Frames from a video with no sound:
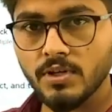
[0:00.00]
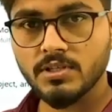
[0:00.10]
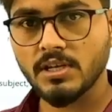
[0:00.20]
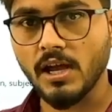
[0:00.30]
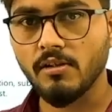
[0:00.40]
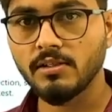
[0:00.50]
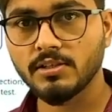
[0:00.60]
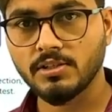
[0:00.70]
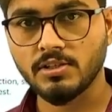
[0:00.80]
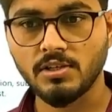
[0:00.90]
I'll
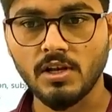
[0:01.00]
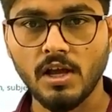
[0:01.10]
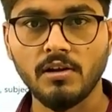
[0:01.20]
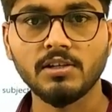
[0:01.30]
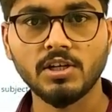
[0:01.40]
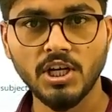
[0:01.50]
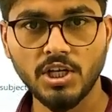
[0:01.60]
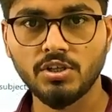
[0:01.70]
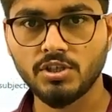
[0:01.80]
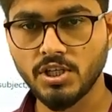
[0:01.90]

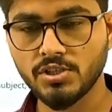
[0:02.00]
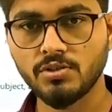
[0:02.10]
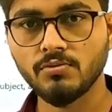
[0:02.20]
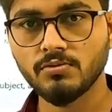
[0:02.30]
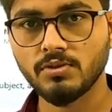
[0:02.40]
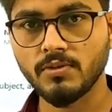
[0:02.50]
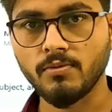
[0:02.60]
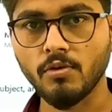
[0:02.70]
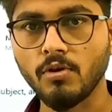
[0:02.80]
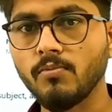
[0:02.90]
teach you the
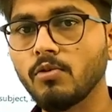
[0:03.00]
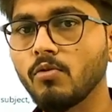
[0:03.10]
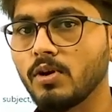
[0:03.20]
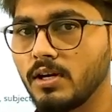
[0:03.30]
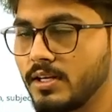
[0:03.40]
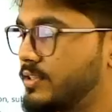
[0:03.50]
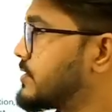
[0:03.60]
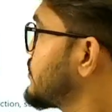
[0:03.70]
flow of local test.